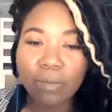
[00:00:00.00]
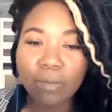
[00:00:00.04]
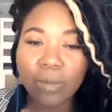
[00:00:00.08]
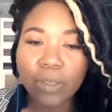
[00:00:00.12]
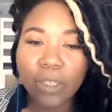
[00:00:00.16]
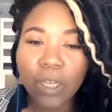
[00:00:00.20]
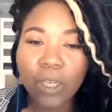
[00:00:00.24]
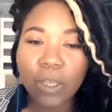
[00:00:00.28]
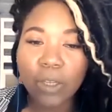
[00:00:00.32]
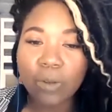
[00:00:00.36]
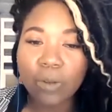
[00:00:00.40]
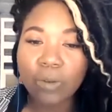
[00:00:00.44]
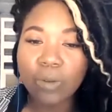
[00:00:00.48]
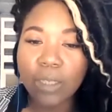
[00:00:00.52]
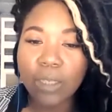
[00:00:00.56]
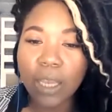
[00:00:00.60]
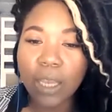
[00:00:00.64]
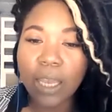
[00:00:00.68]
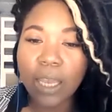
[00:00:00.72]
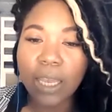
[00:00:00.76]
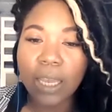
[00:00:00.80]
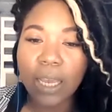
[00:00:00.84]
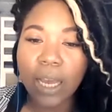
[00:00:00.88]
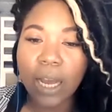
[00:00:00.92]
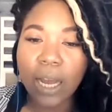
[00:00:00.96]
to use
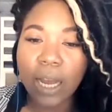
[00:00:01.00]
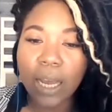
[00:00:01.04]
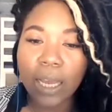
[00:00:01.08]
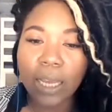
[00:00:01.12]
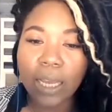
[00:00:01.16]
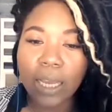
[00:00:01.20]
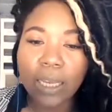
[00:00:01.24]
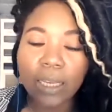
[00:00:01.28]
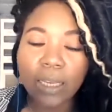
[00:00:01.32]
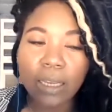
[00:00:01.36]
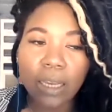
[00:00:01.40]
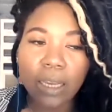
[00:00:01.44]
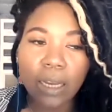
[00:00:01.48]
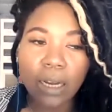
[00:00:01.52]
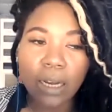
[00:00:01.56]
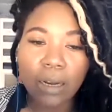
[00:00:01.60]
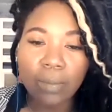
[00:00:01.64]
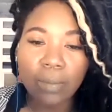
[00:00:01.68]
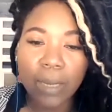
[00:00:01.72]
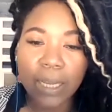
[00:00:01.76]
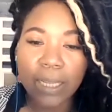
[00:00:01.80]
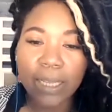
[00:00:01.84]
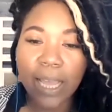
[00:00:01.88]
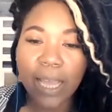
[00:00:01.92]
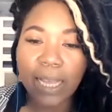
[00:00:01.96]
AI
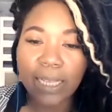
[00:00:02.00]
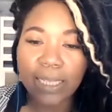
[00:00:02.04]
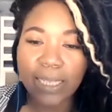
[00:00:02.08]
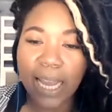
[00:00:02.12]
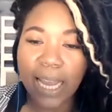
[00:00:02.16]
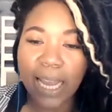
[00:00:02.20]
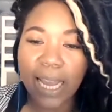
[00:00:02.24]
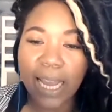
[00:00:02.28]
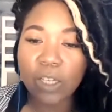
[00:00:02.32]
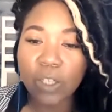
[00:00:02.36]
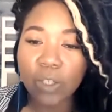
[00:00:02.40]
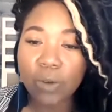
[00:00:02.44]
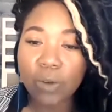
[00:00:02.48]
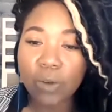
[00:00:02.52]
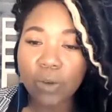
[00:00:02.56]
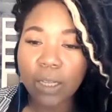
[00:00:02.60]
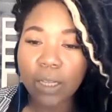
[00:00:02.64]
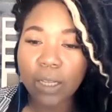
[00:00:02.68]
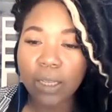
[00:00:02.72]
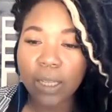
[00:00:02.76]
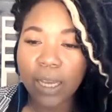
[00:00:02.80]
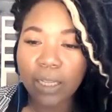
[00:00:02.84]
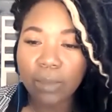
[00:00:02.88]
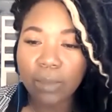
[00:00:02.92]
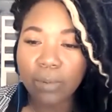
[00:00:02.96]
and that data that you
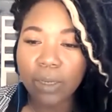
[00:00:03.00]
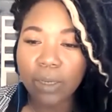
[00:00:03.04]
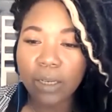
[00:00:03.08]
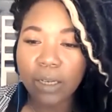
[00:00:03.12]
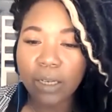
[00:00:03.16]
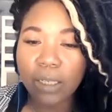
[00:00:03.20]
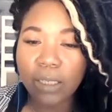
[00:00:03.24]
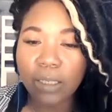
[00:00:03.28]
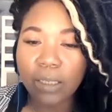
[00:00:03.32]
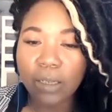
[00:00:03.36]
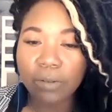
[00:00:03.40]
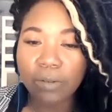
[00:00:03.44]
collect, because